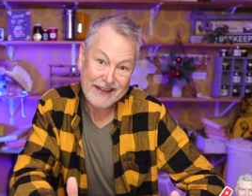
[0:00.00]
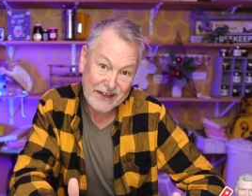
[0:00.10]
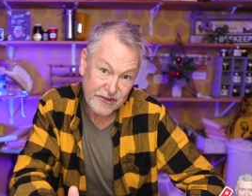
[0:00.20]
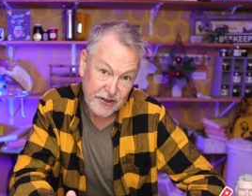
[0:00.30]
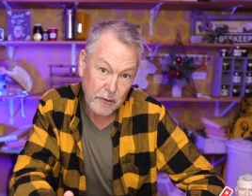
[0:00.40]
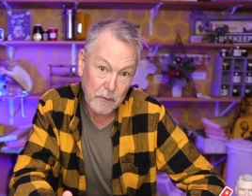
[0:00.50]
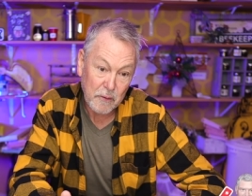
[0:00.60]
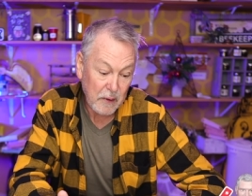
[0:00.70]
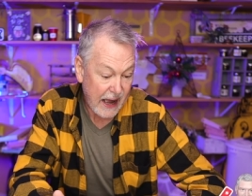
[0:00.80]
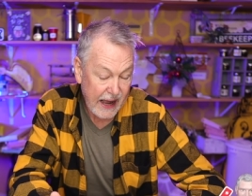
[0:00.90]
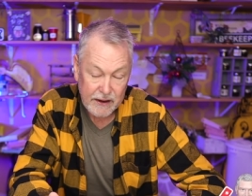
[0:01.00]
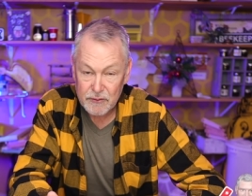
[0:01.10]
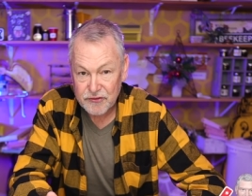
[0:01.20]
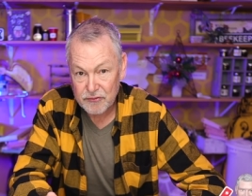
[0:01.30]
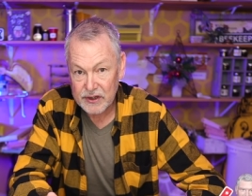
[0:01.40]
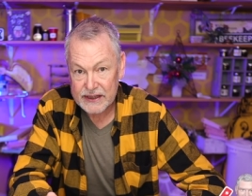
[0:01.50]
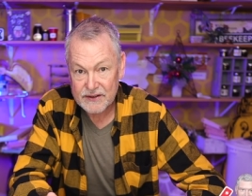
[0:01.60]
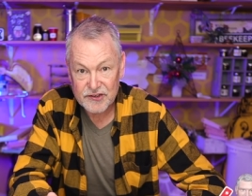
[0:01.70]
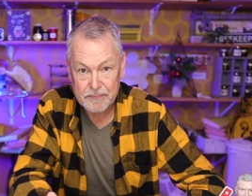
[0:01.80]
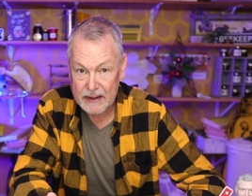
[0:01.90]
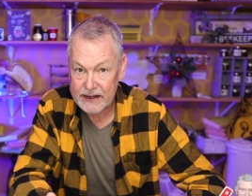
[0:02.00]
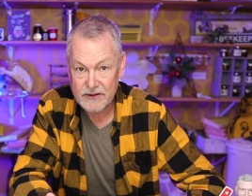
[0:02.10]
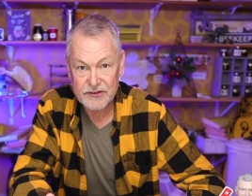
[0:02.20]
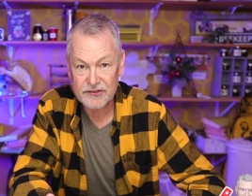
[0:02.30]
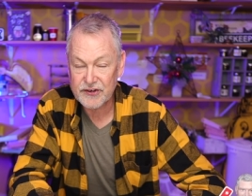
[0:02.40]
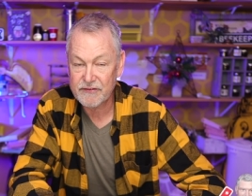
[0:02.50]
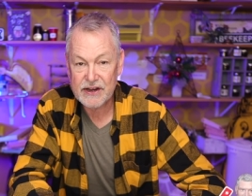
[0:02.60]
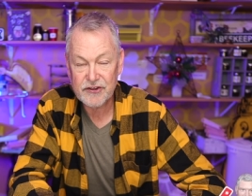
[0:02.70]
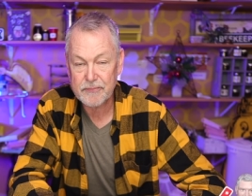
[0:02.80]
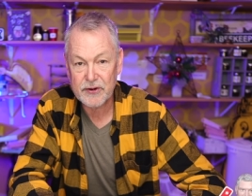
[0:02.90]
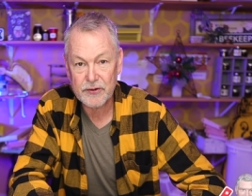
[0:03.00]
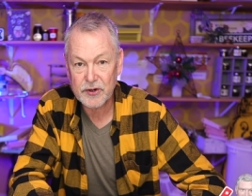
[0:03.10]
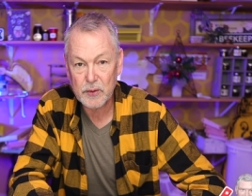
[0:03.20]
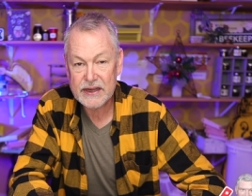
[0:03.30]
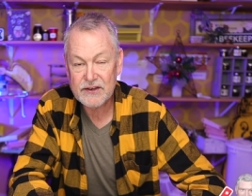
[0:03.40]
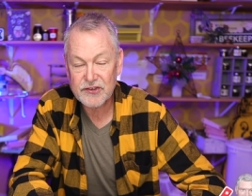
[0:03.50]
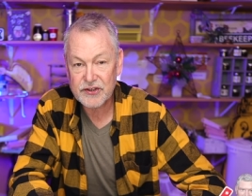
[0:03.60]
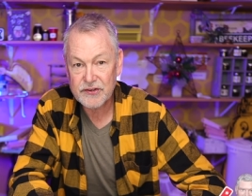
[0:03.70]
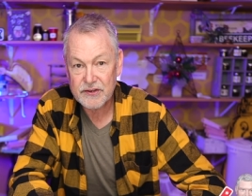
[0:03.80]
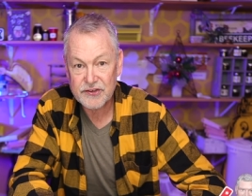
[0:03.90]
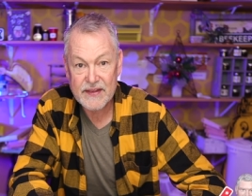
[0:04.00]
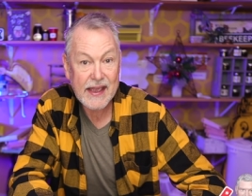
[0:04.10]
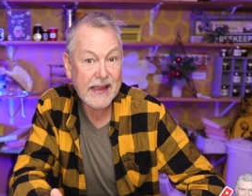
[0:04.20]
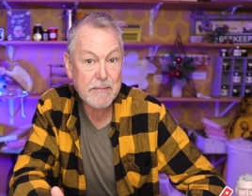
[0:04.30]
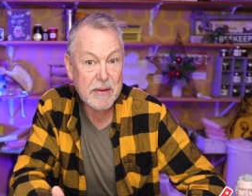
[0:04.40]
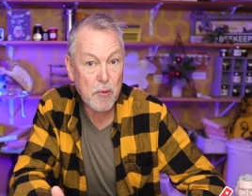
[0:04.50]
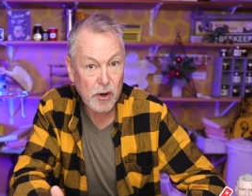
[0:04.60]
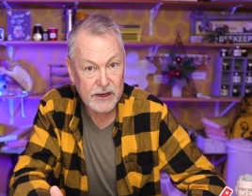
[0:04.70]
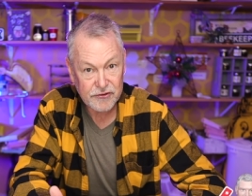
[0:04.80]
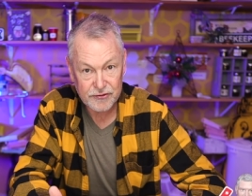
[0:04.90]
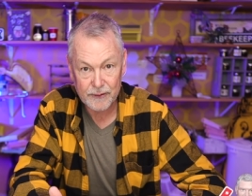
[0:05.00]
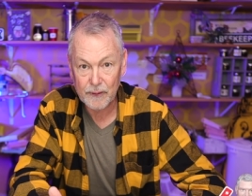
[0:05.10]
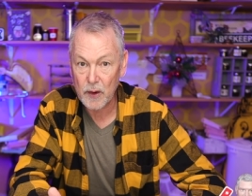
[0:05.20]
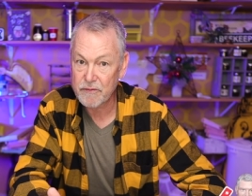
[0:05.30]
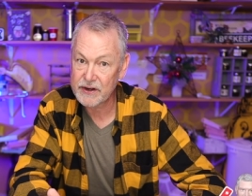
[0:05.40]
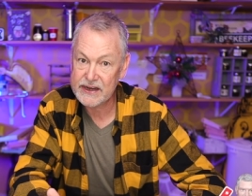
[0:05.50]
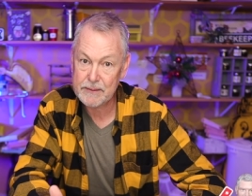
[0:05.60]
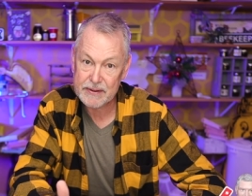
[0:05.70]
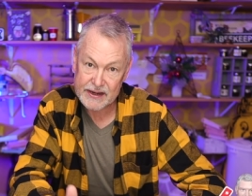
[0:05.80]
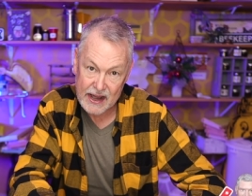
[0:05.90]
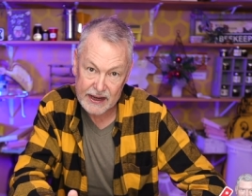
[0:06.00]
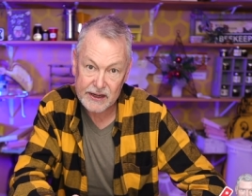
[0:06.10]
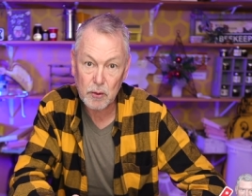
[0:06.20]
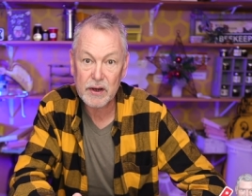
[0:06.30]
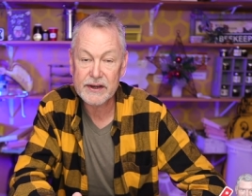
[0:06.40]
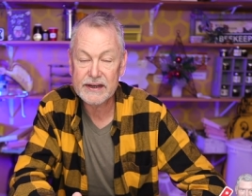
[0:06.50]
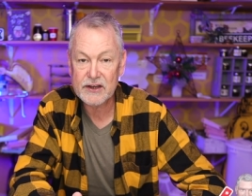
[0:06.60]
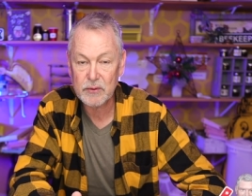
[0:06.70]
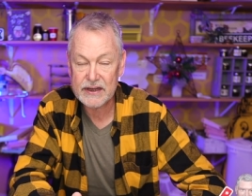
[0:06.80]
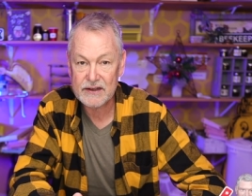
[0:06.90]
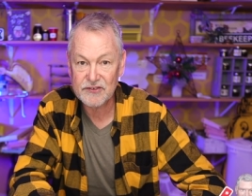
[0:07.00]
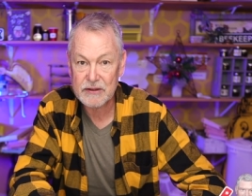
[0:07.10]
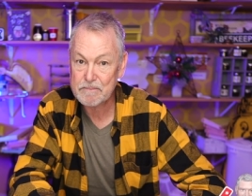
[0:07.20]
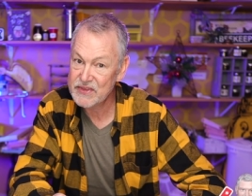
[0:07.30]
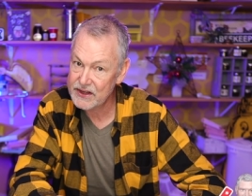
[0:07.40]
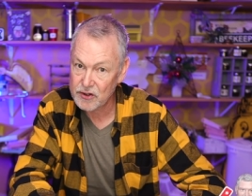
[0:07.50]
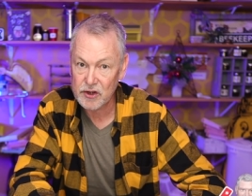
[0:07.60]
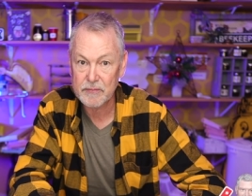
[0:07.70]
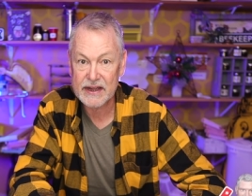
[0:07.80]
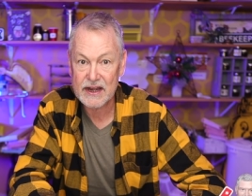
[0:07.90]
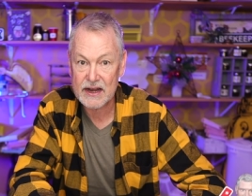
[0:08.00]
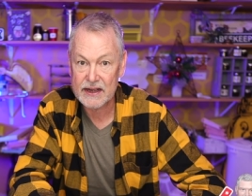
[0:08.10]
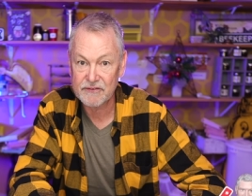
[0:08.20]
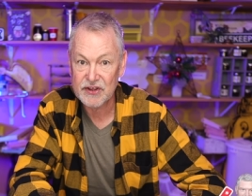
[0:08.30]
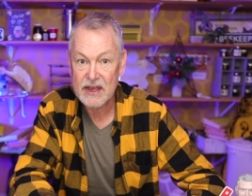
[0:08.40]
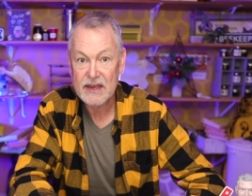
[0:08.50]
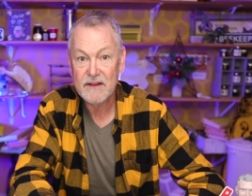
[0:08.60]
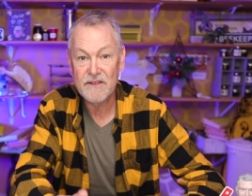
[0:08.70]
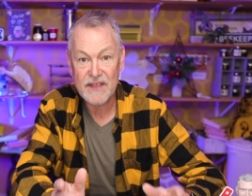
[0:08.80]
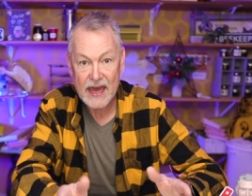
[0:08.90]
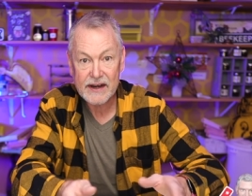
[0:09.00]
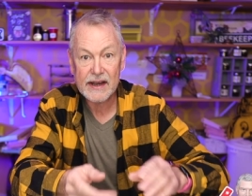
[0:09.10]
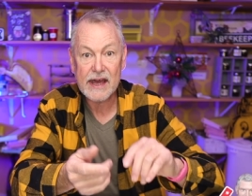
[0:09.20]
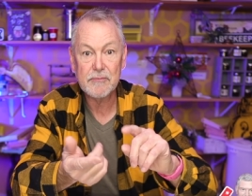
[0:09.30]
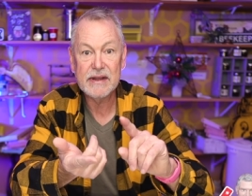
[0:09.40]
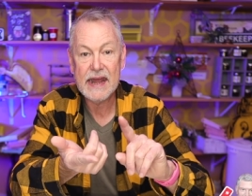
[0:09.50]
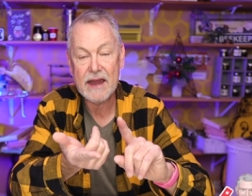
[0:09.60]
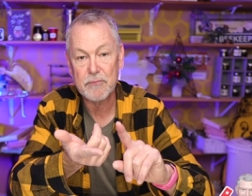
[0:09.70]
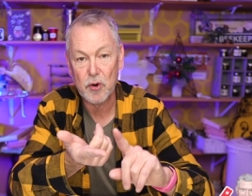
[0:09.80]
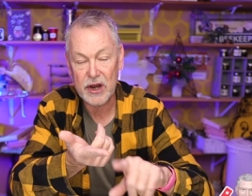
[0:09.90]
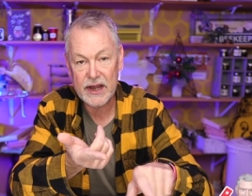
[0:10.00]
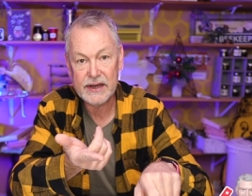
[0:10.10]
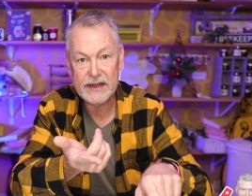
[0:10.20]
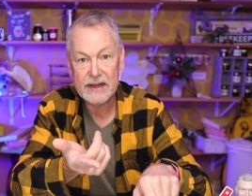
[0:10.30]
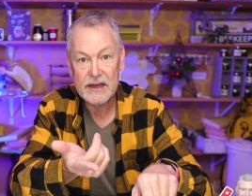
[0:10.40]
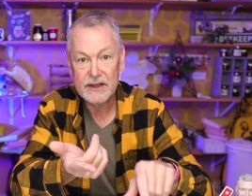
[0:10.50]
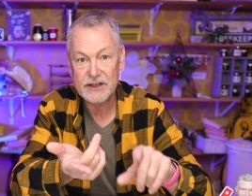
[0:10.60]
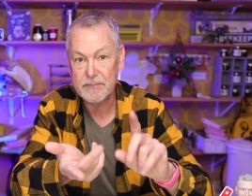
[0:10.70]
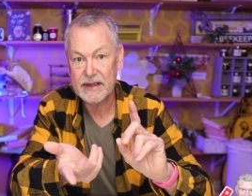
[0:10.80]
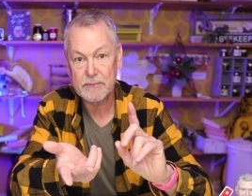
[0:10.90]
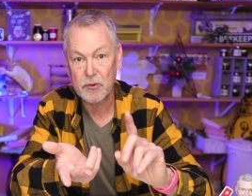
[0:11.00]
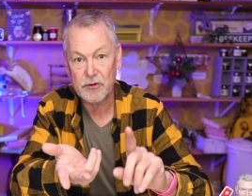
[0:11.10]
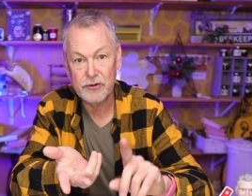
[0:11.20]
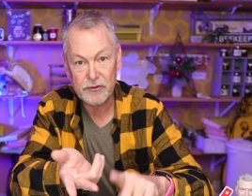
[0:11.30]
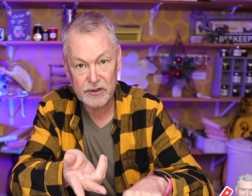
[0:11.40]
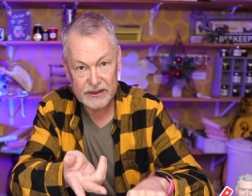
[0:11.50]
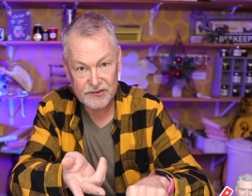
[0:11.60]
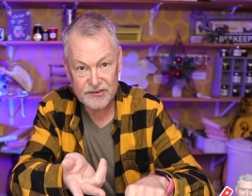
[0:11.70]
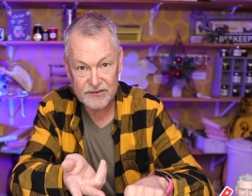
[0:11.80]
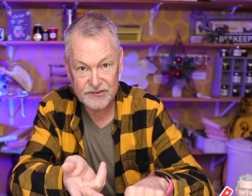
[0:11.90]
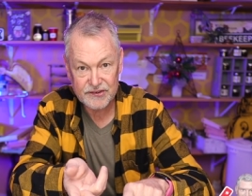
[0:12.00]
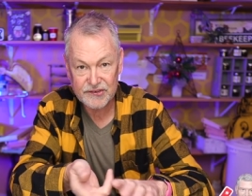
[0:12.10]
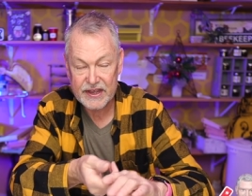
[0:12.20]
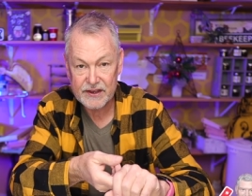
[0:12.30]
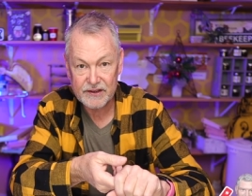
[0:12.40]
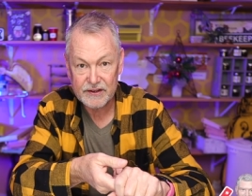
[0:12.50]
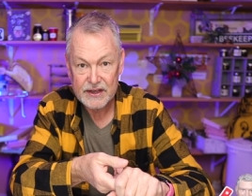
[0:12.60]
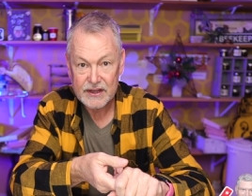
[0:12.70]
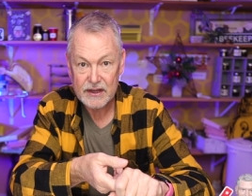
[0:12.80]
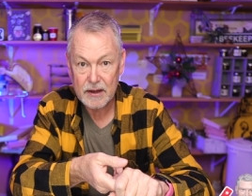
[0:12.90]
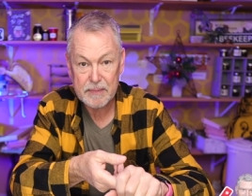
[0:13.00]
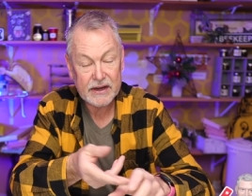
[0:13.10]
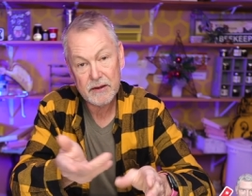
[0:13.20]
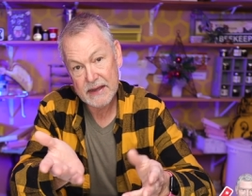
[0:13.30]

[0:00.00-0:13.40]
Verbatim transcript: And so I was really inspired to start raising my own queens. So that gave me more control over keeping high quality queens in all of my hives. That allowed me to have more honey, to make more nucleuses to sell, uh,